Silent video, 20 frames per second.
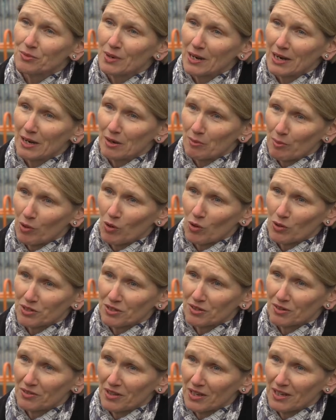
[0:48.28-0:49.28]
do really
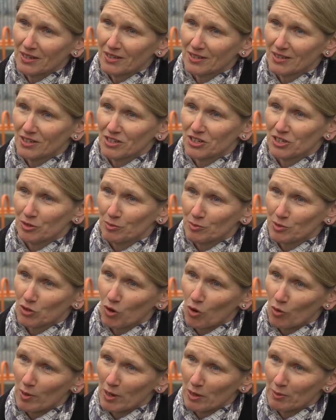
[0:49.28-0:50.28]
important things, such as
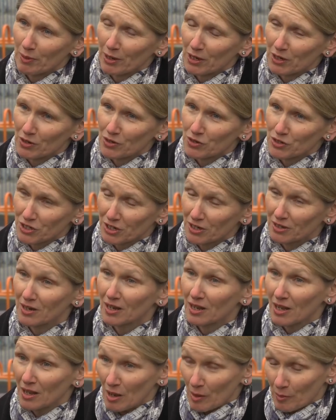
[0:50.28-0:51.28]
absorbing
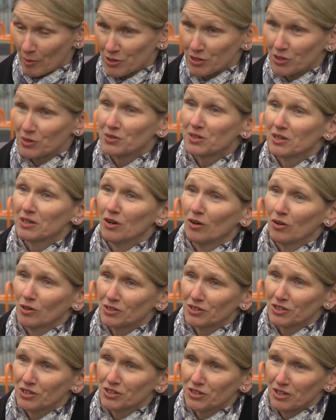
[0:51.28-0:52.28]
pollution, producing
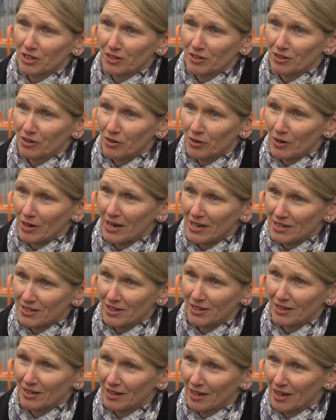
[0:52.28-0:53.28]
oxygen,
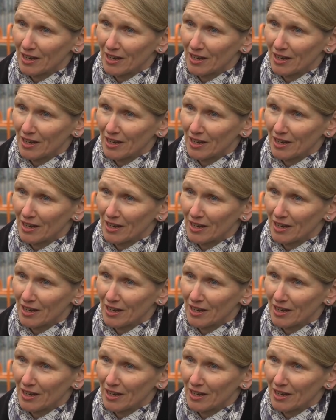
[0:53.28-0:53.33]
creating